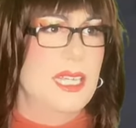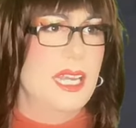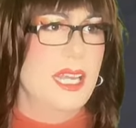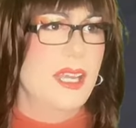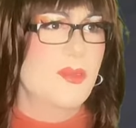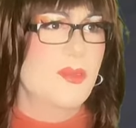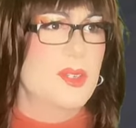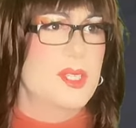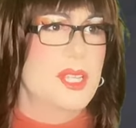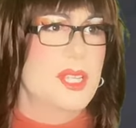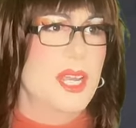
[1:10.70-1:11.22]

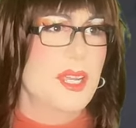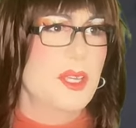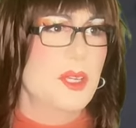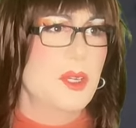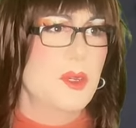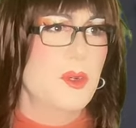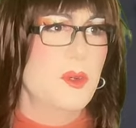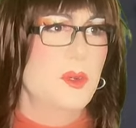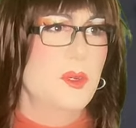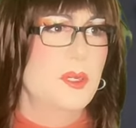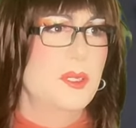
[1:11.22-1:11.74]
Dave, is that
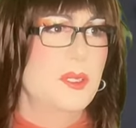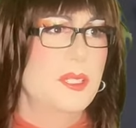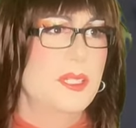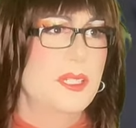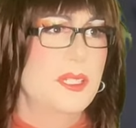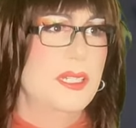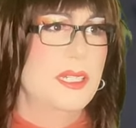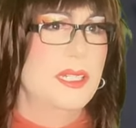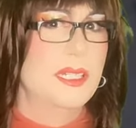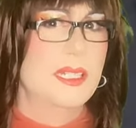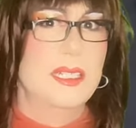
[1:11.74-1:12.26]
you?
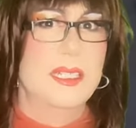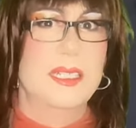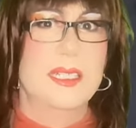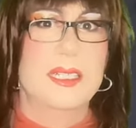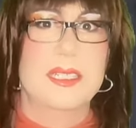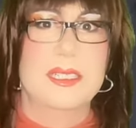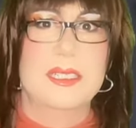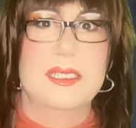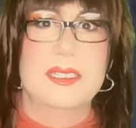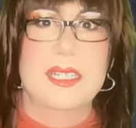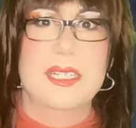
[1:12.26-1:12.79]

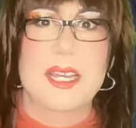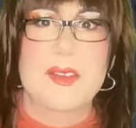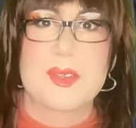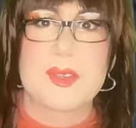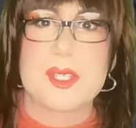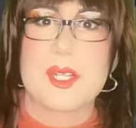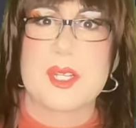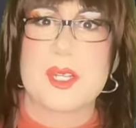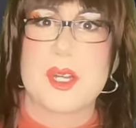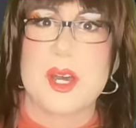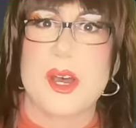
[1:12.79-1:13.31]
Dave
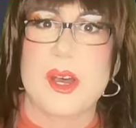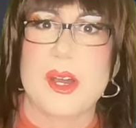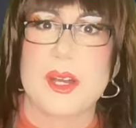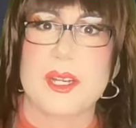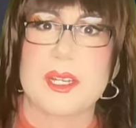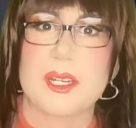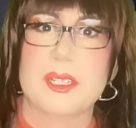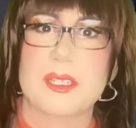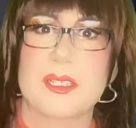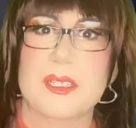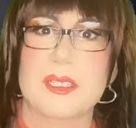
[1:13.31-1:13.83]
is a
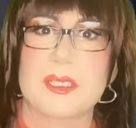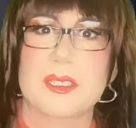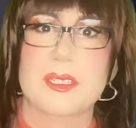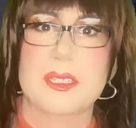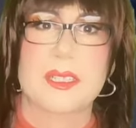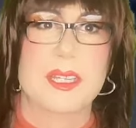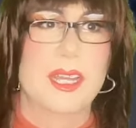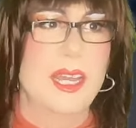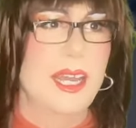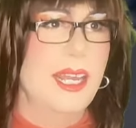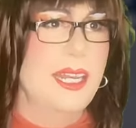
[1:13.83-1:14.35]
dog.
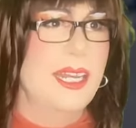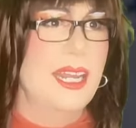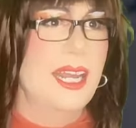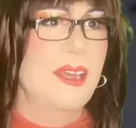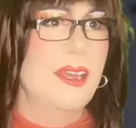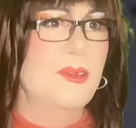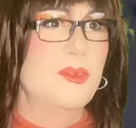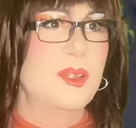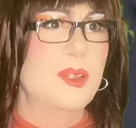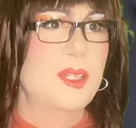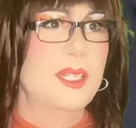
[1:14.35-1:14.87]
Hey,
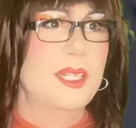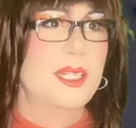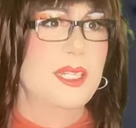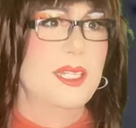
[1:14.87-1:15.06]
Dave.